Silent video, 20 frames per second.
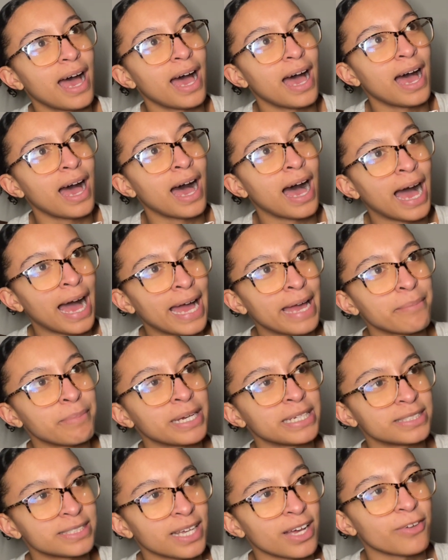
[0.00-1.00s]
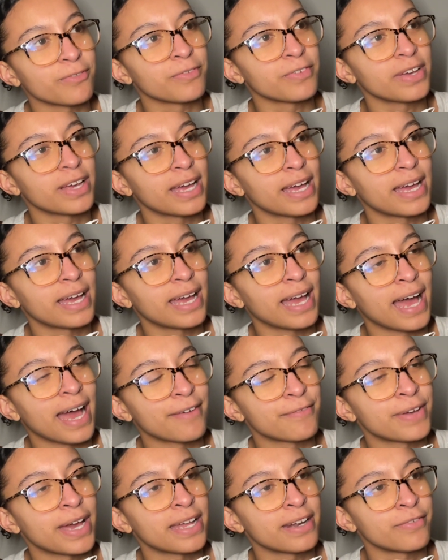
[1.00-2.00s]
I myself
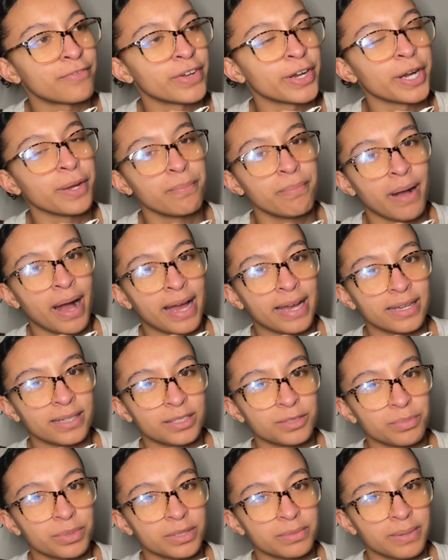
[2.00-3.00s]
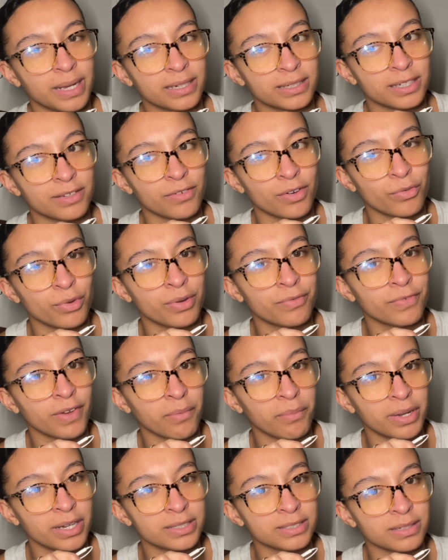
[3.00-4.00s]
have had a very biased perspective of what
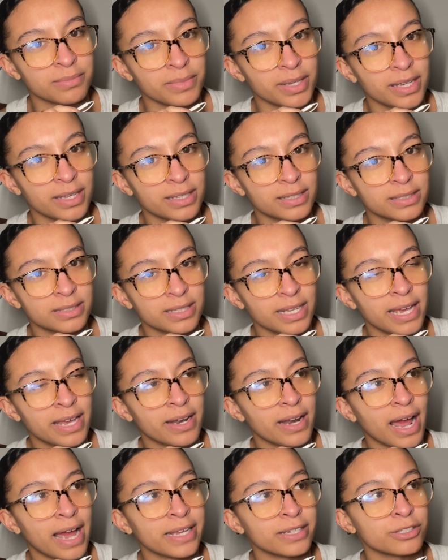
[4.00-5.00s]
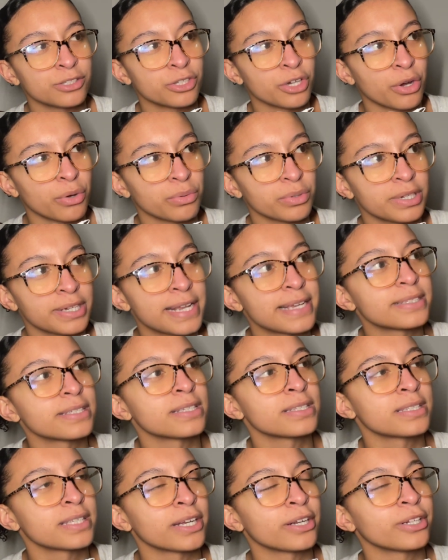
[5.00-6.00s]
feminism is, and I don't
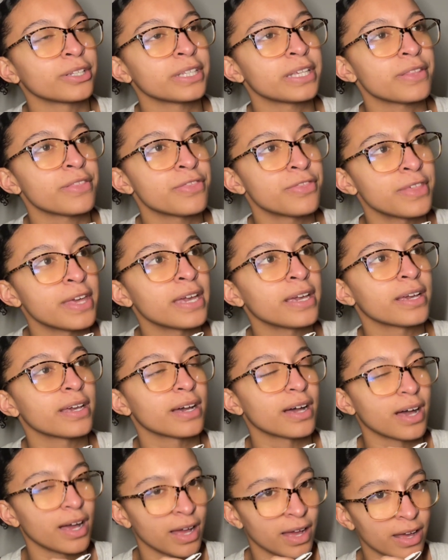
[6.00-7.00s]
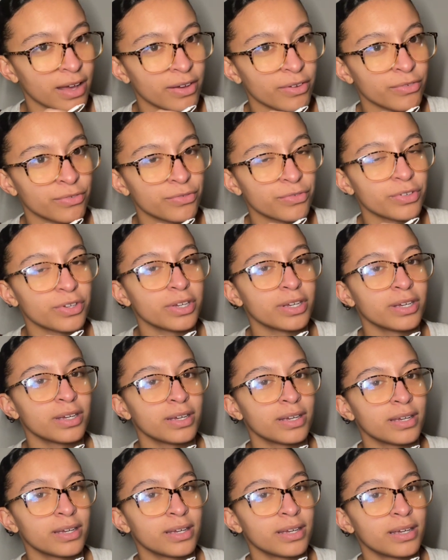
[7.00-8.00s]
necessarily think of
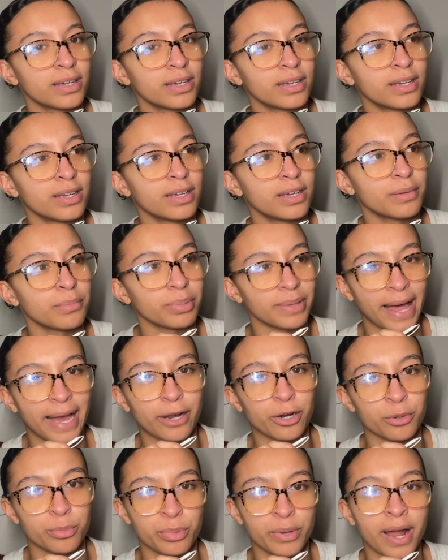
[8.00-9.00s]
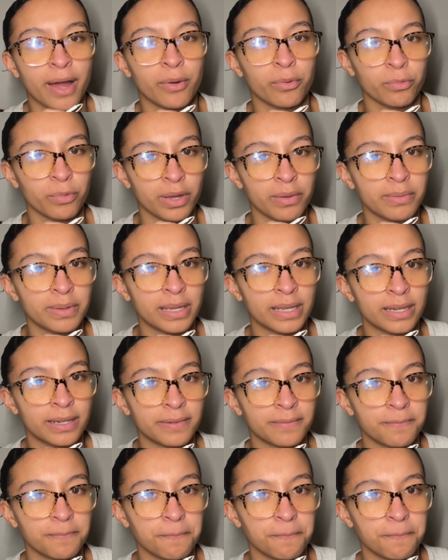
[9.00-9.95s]
Black or brown women